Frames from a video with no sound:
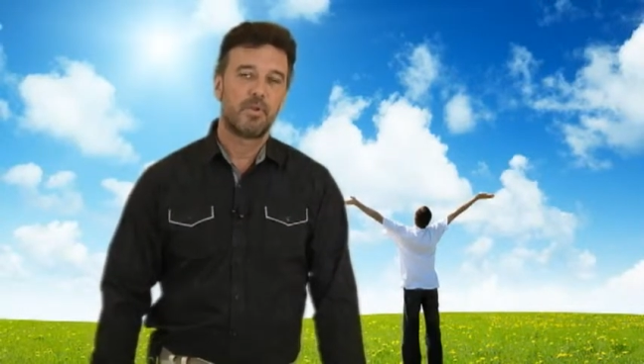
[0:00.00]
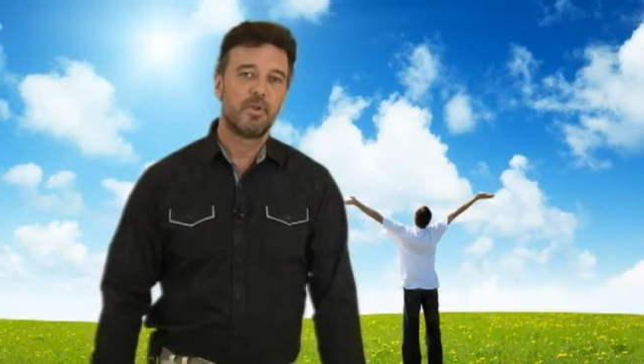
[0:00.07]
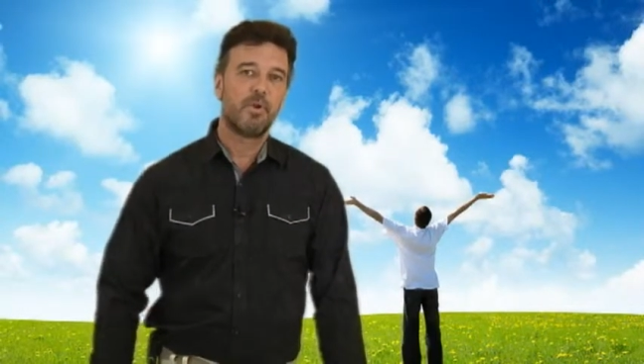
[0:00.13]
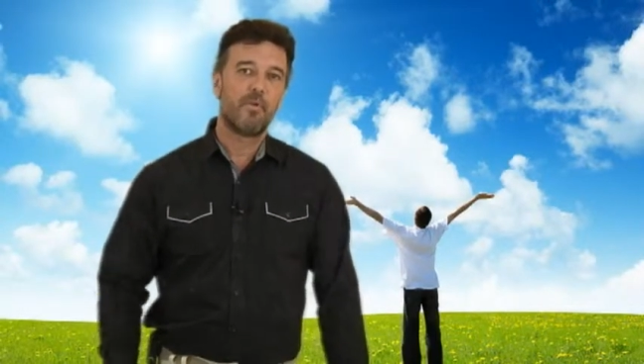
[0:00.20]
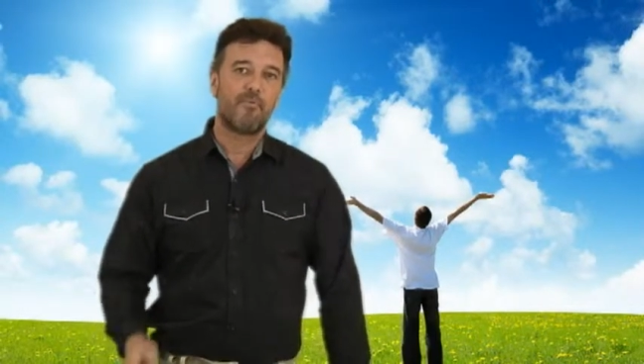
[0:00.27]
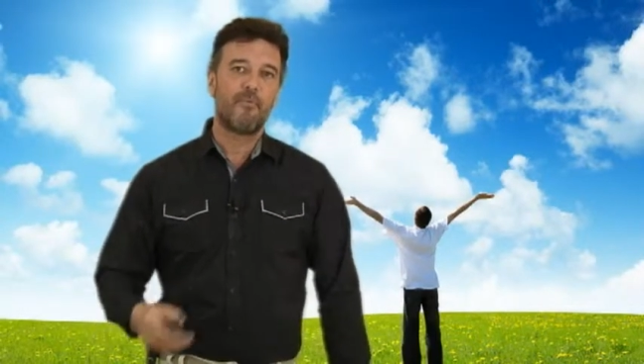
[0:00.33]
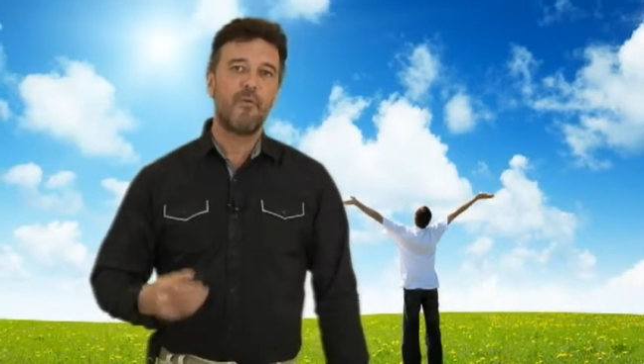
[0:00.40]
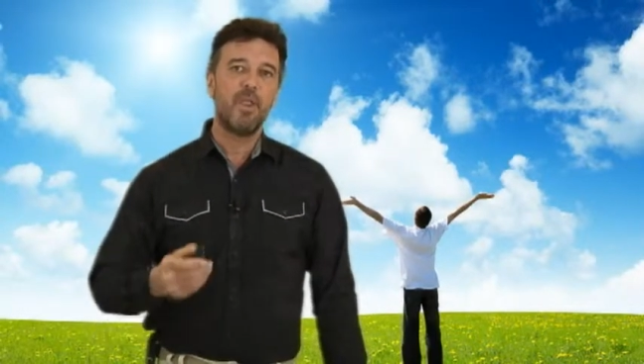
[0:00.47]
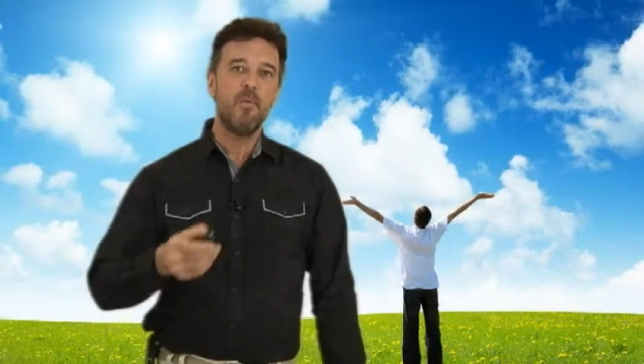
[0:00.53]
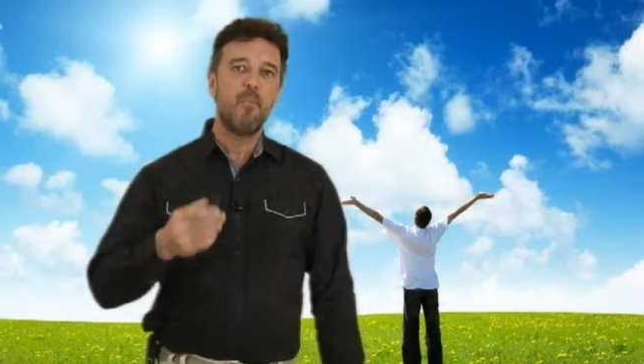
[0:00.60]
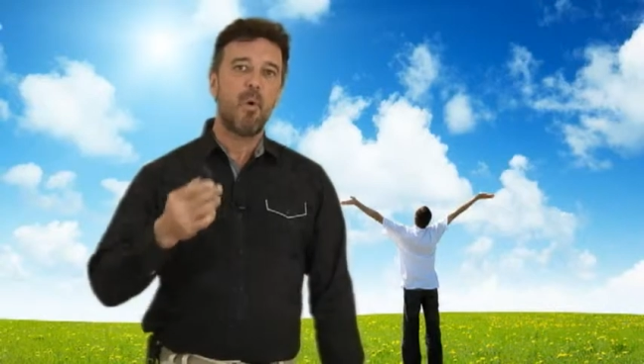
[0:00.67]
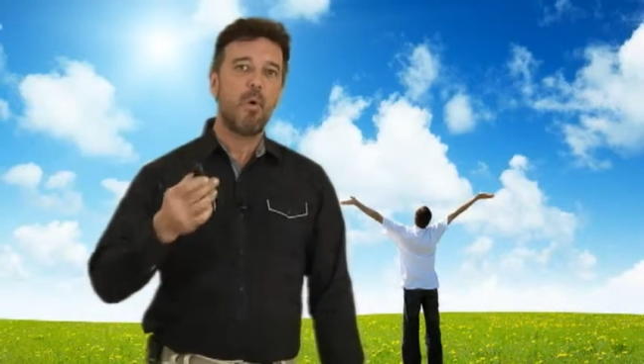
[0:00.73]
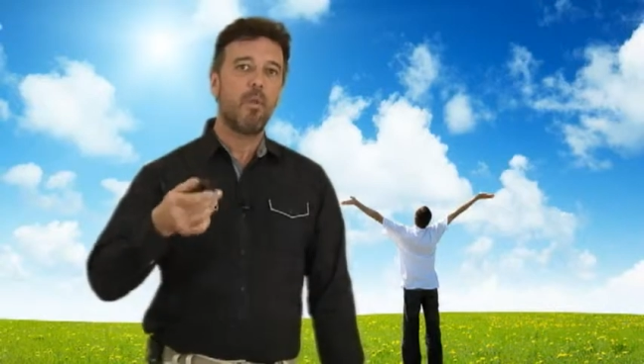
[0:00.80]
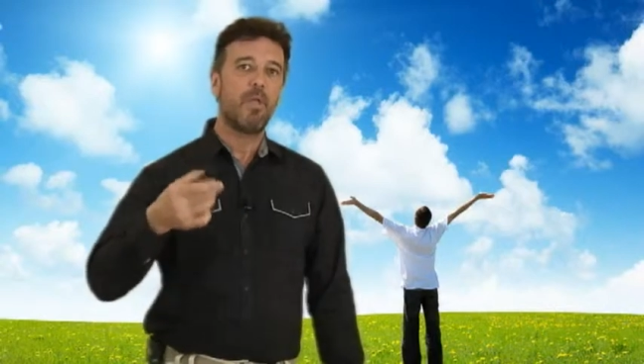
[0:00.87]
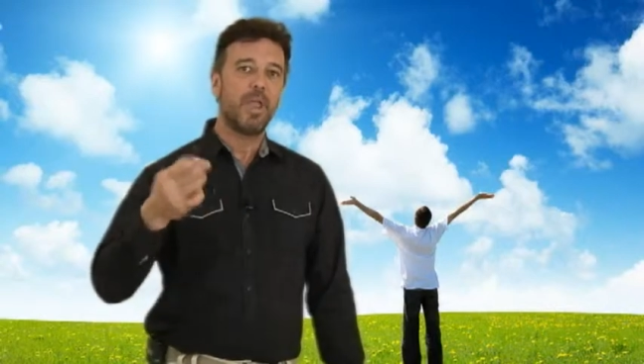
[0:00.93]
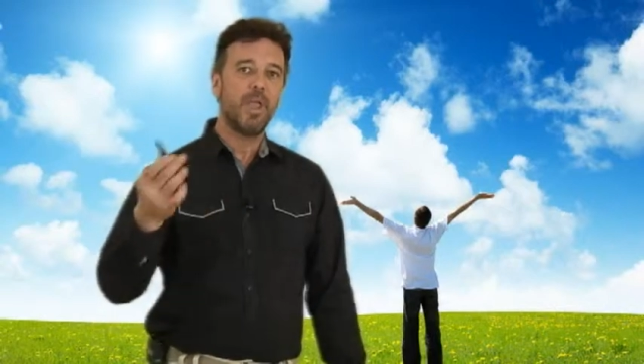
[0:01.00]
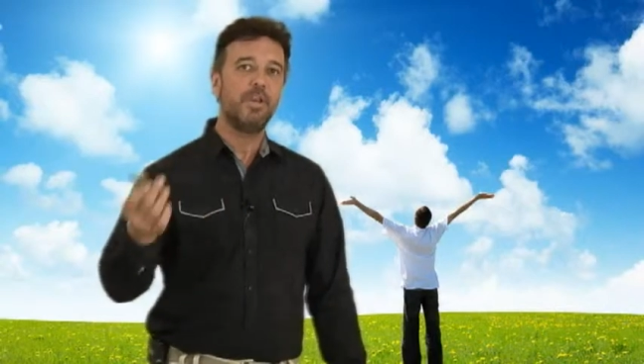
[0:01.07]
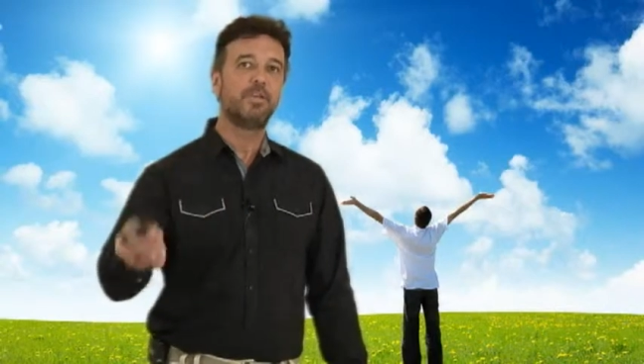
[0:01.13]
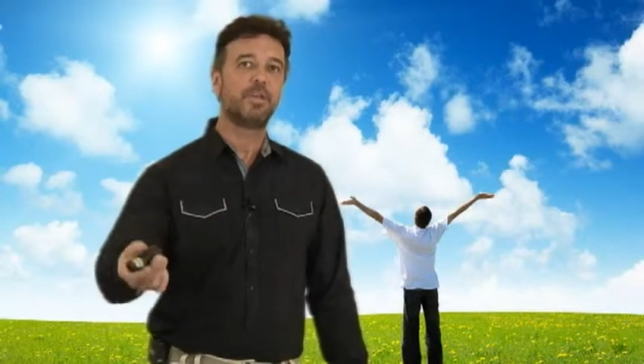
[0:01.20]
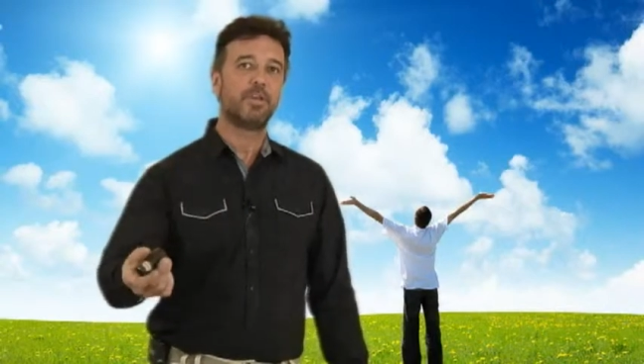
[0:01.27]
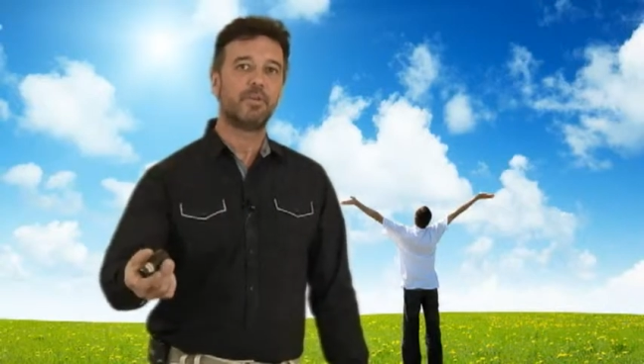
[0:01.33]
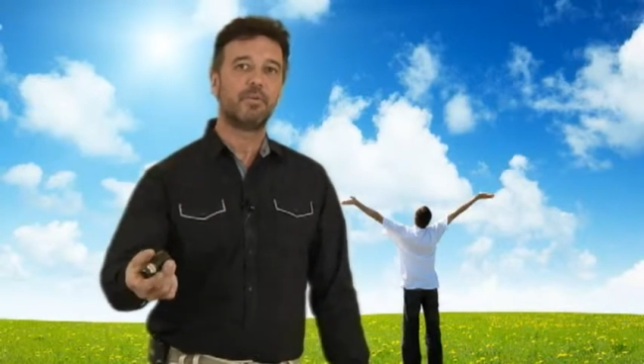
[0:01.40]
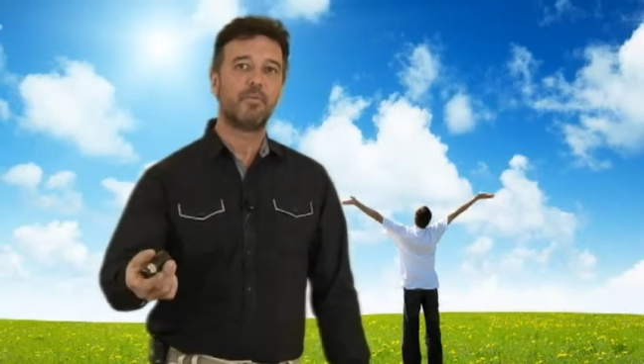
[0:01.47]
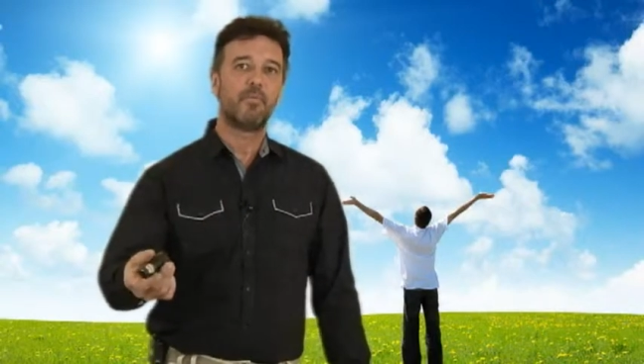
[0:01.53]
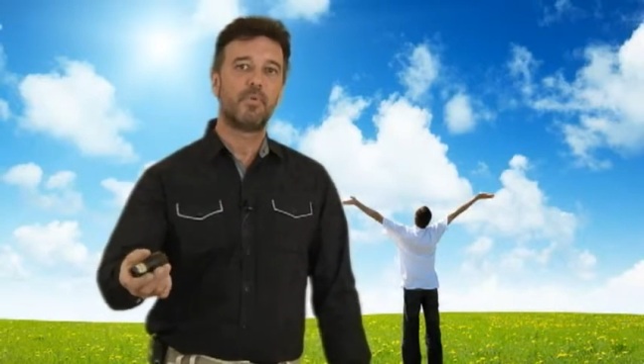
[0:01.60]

You're a free moral agent